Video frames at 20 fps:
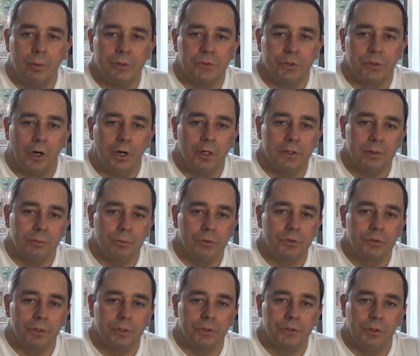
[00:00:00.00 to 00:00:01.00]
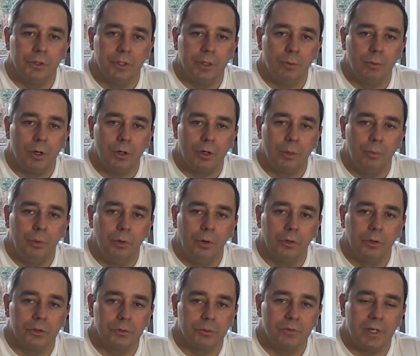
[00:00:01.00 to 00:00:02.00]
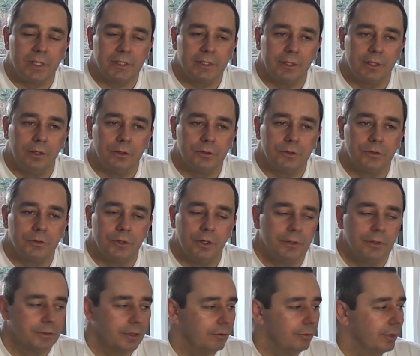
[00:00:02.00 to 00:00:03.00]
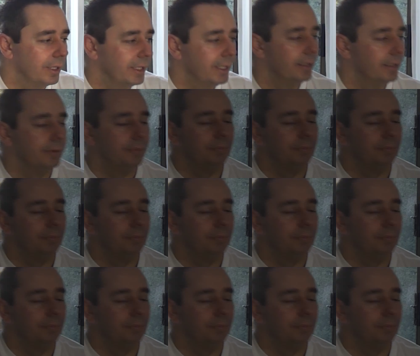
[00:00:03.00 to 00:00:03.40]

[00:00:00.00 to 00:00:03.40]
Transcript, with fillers: we start, I'm just going to show you what components we've actually got to start off with.